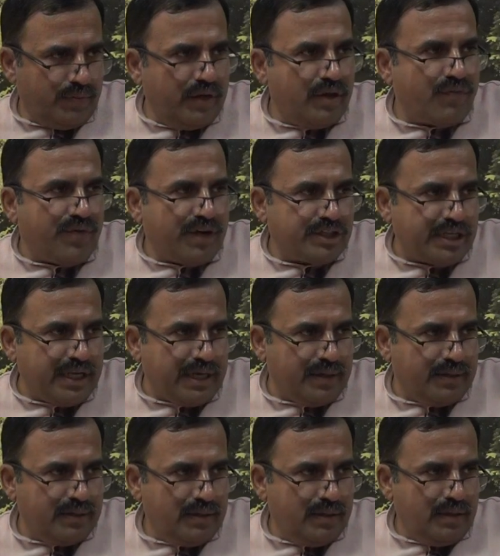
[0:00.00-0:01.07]
when you're
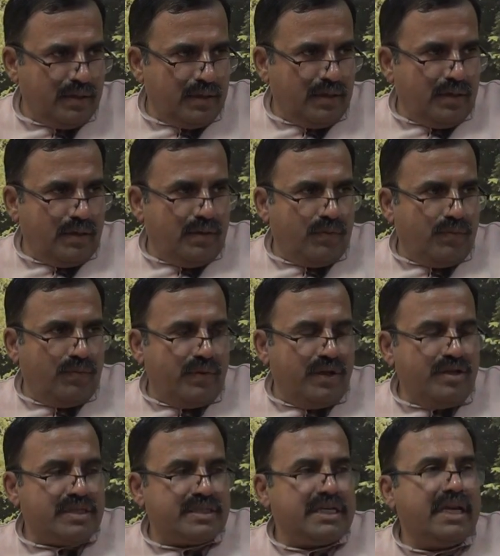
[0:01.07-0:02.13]
functioning,
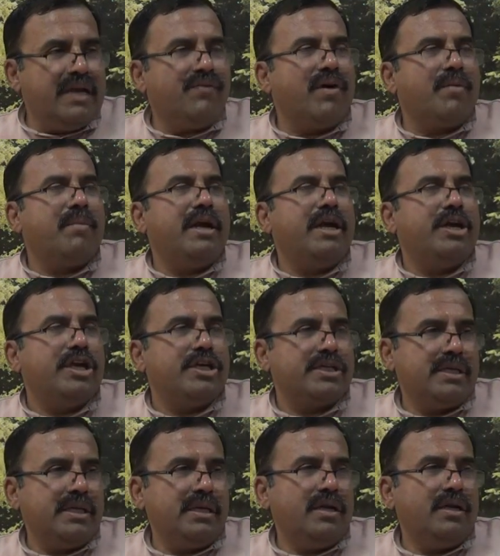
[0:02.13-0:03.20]
when you're sitting for
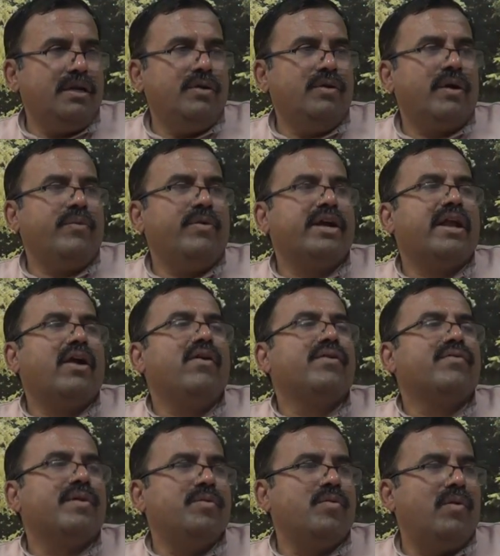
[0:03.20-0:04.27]
meditation. You are
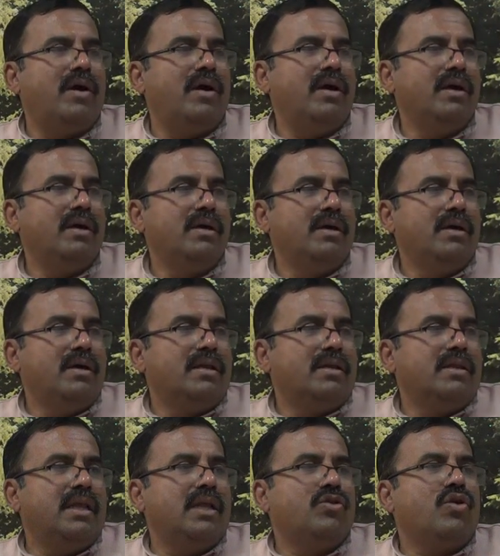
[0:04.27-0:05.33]
withdrawing from the world.
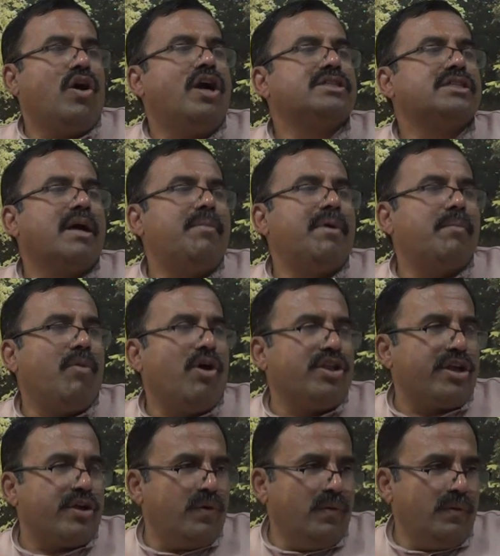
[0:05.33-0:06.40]
Then thoughts come and
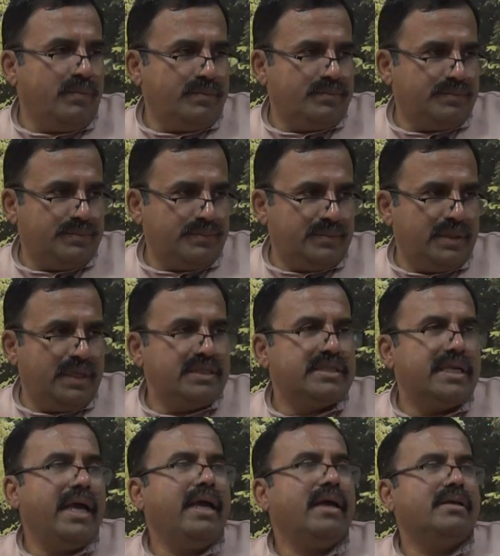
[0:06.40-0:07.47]
bother you. Then
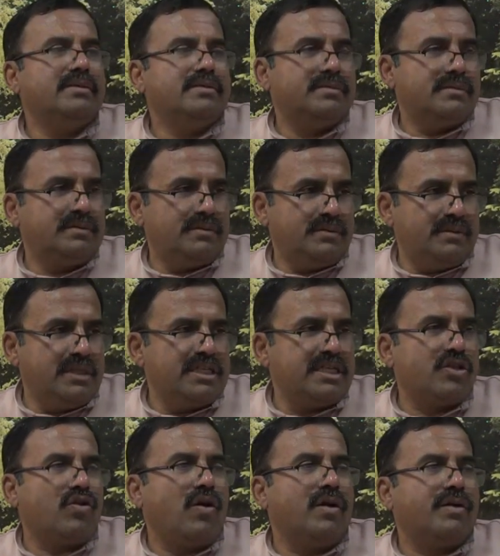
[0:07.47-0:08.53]
say, "This is
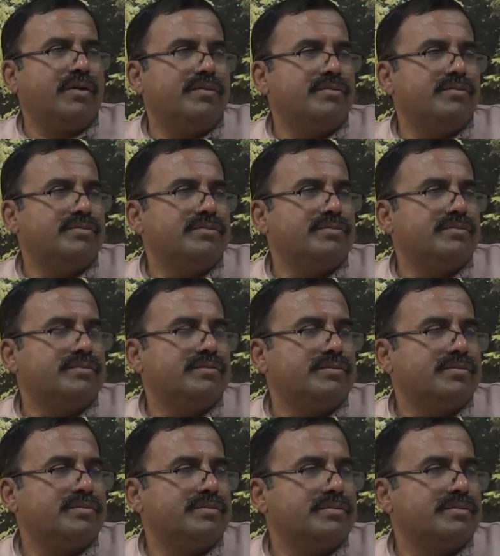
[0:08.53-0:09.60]
a thought." The moment I
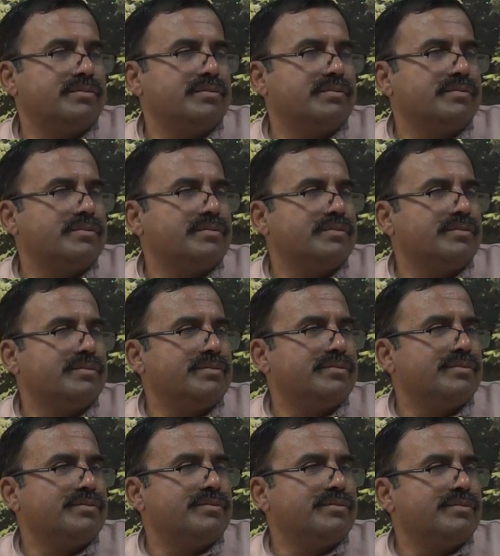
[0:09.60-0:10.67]
realize it's a thought
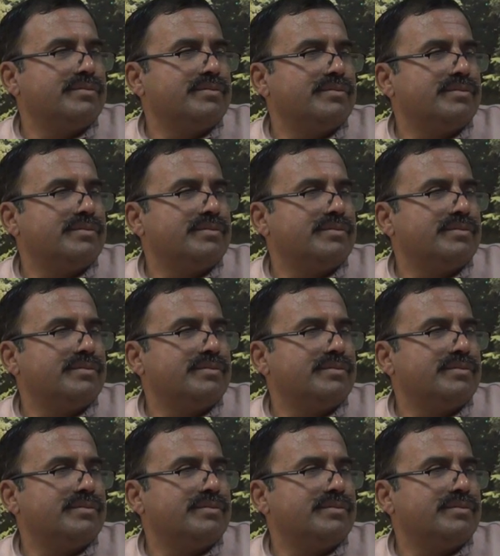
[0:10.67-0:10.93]
coming,